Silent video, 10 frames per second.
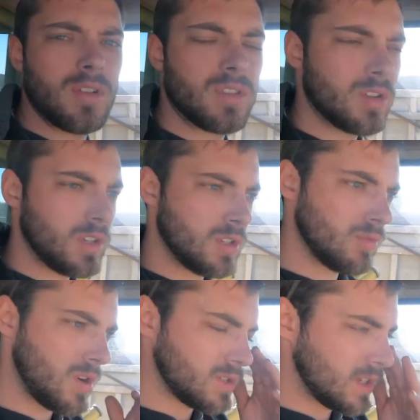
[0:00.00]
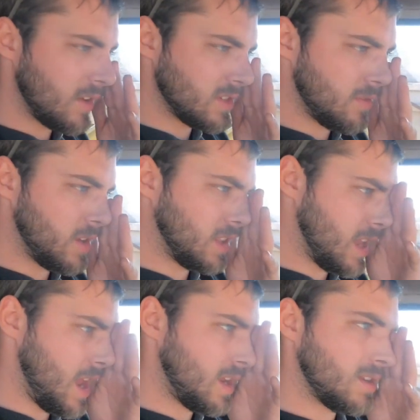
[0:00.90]
to 32 rows left, something like
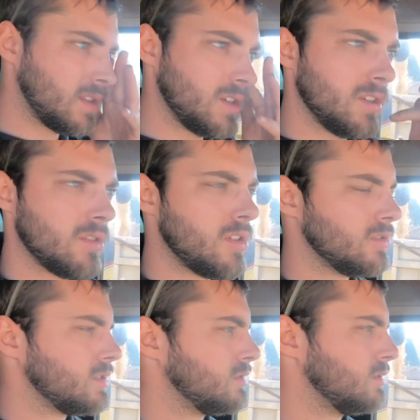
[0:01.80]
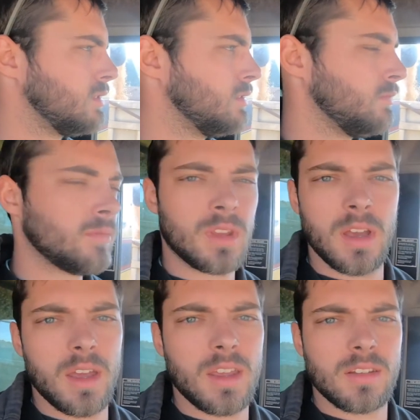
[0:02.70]
that, 30 rows.
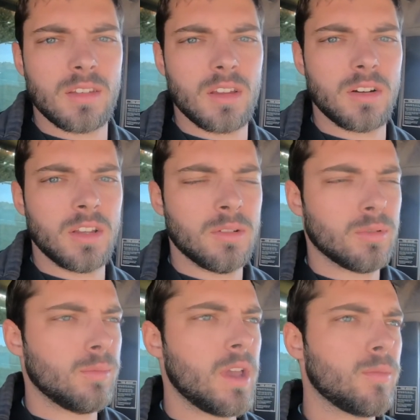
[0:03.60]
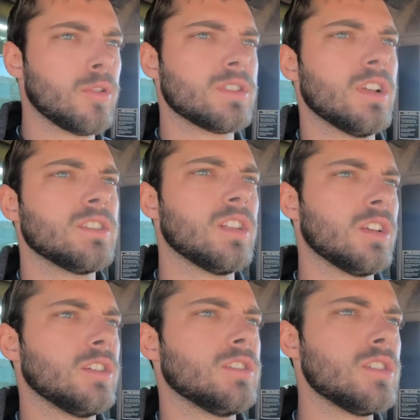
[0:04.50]
I guess 30 would make more sense than
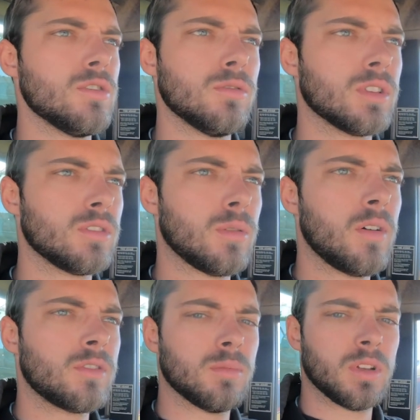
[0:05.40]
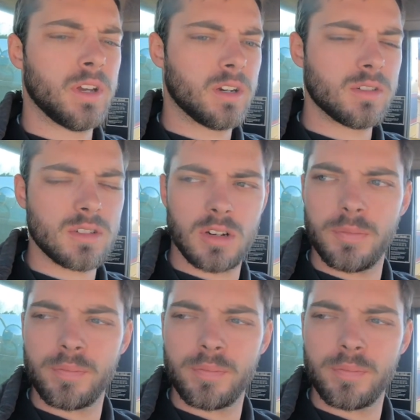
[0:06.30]
32 with the 12-row planer, so,